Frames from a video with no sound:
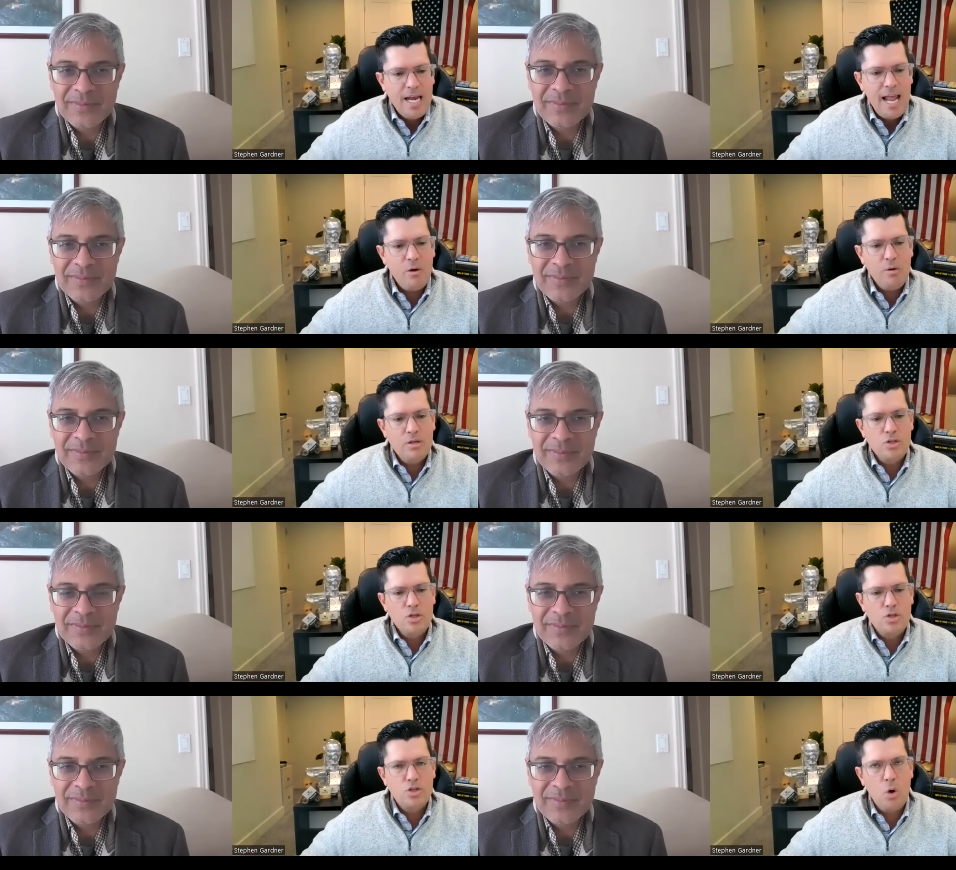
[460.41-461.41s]
Speaker 1: Now,
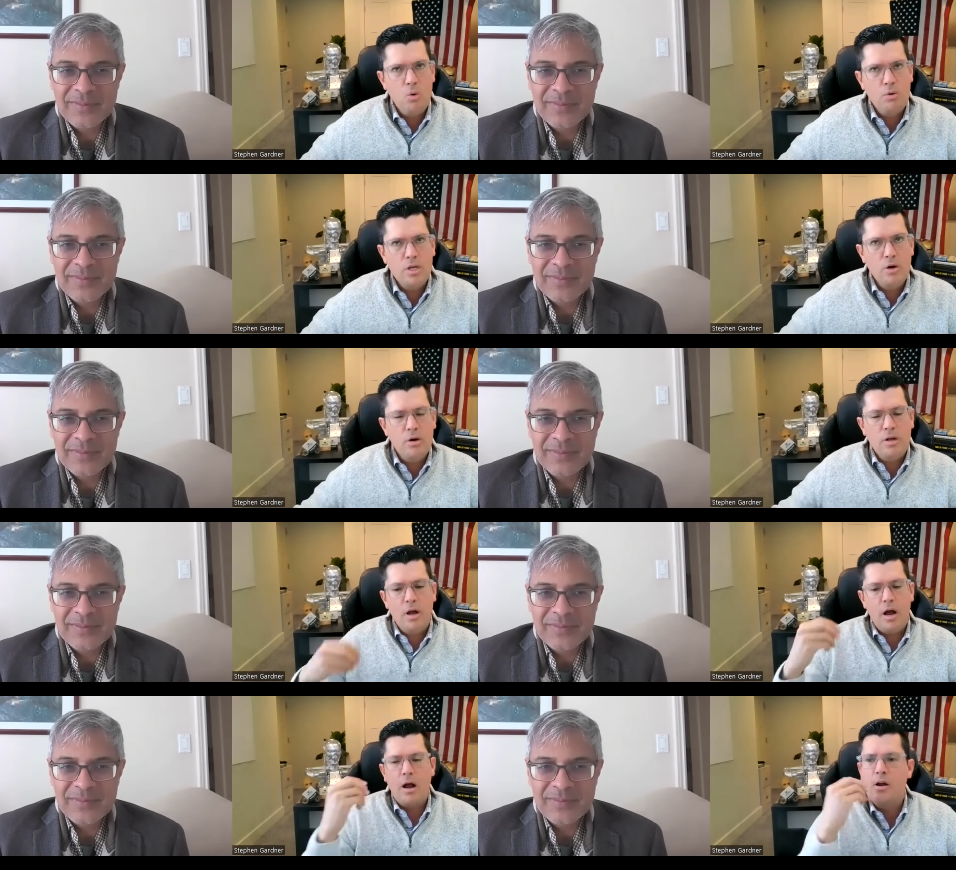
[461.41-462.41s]
so you're
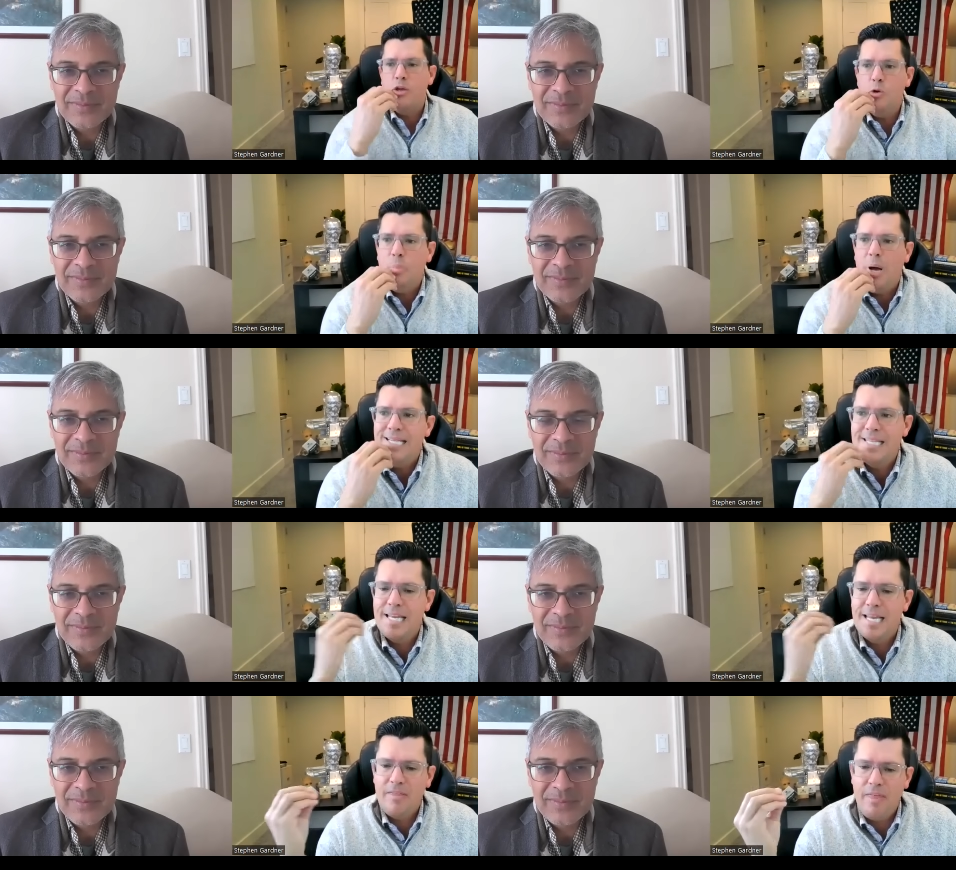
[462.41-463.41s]
are you
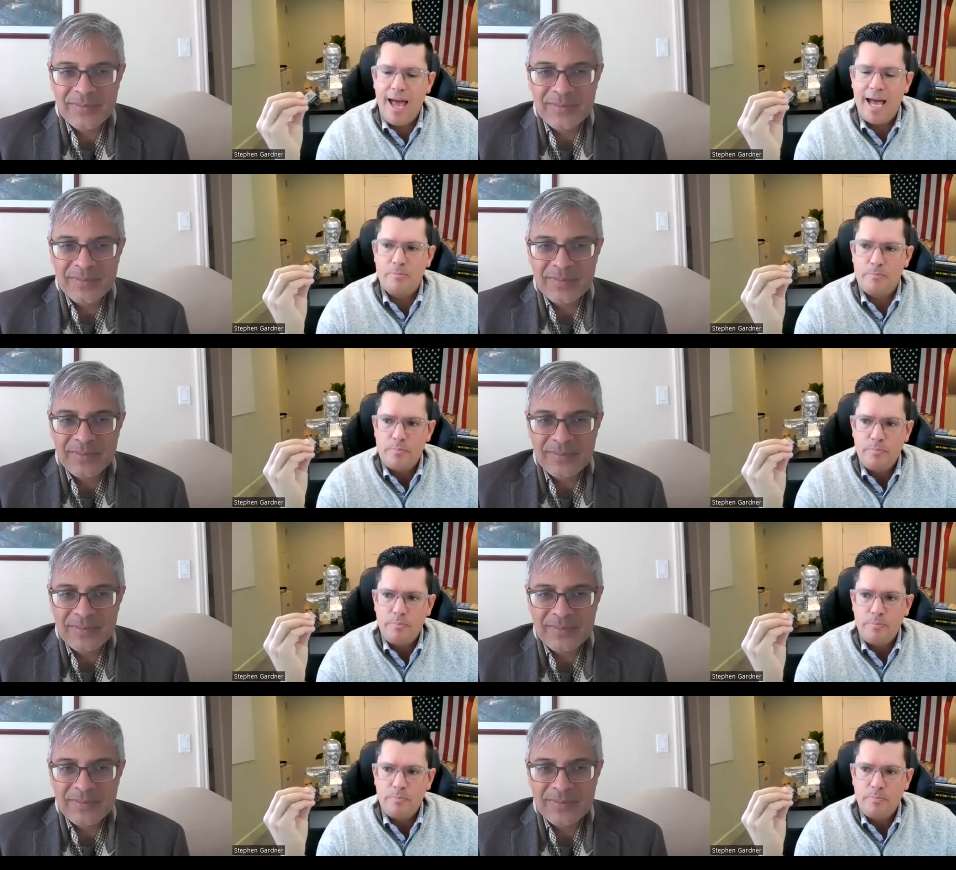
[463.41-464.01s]
positing that